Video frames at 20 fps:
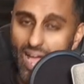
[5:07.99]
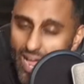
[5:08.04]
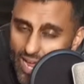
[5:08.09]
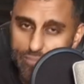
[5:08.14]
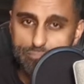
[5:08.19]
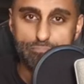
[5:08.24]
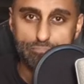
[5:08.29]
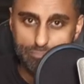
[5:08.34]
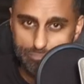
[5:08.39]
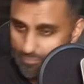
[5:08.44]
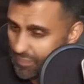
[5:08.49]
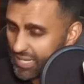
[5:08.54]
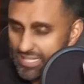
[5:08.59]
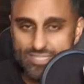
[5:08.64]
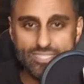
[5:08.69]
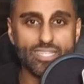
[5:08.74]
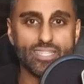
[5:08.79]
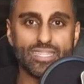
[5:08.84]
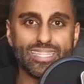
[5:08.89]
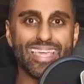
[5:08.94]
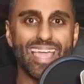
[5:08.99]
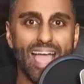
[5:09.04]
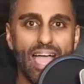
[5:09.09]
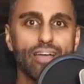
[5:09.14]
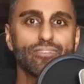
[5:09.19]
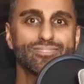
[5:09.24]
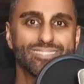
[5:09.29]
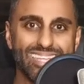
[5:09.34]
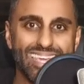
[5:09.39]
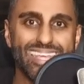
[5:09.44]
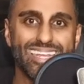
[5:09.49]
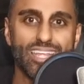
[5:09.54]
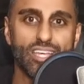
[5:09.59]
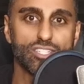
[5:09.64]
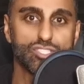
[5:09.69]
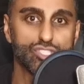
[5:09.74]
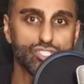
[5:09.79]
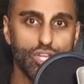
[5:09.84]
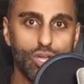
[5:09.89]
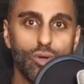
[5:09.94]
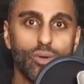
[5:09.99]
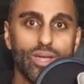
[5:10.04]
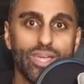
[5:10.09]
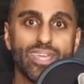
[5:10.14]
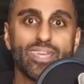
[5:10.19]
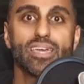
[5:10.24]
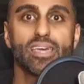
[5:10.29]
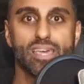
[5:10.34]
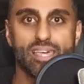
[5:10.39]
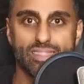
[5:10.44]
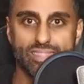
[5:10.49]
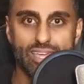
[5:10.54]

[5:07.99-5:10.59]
I basically have data showing